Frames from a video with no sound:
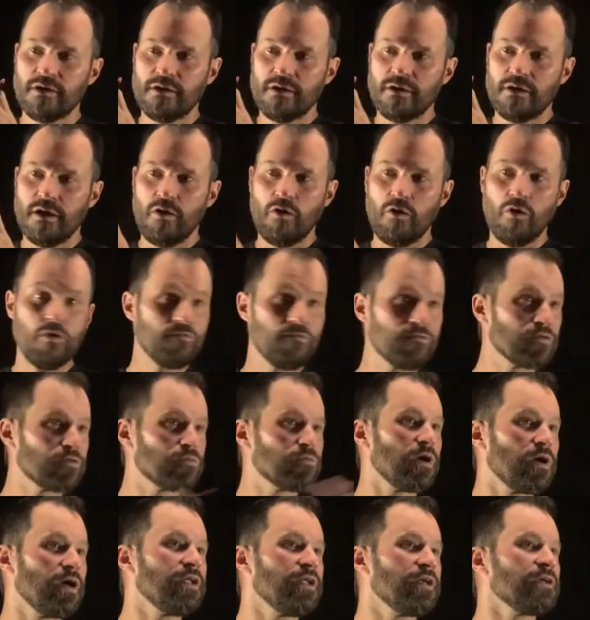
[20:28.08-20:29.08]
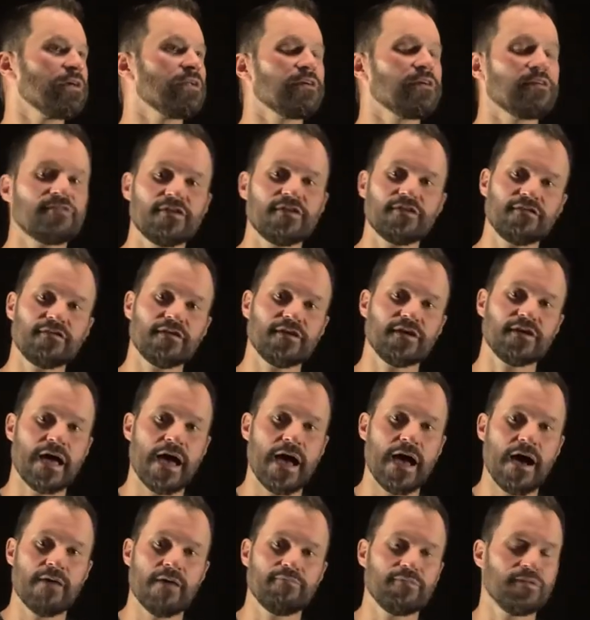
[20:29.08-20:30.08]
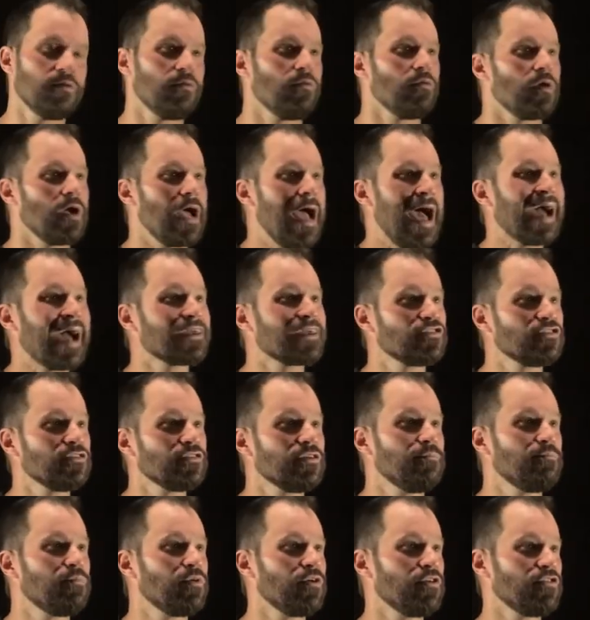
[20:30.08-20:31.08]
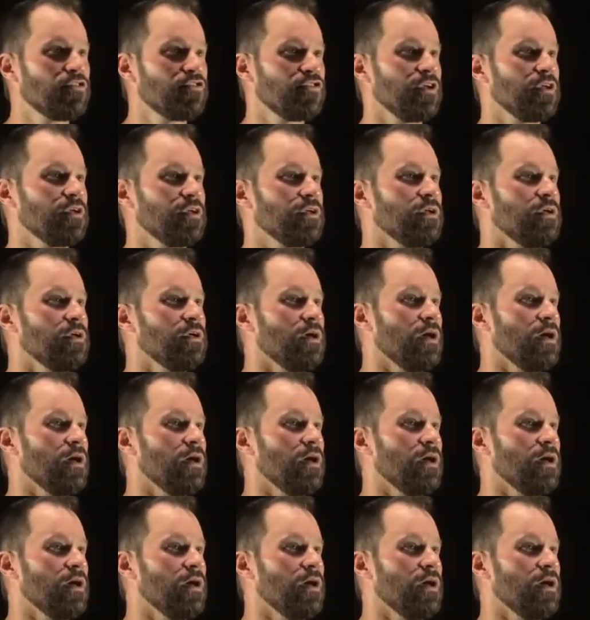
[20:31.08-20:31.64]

overwriting an existing app or actually pushing